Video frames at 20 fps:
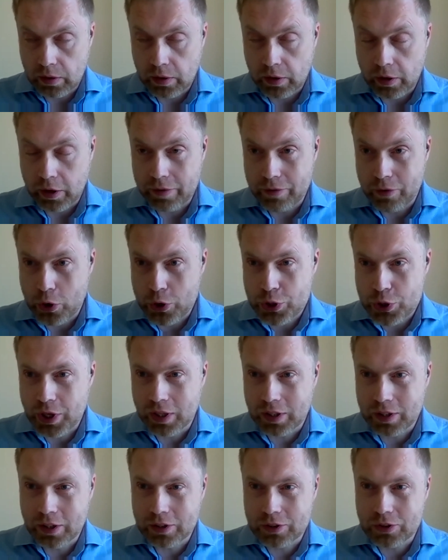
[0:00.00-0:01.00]

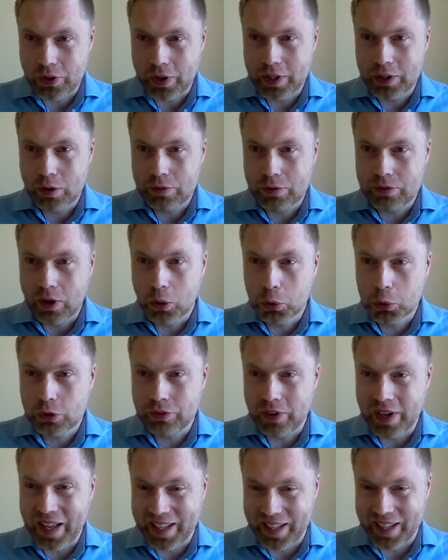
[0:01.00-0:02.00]
reversing the trend of
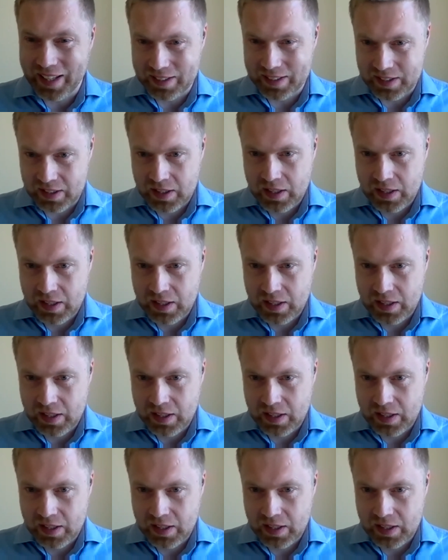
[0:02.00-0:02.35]
outflagging.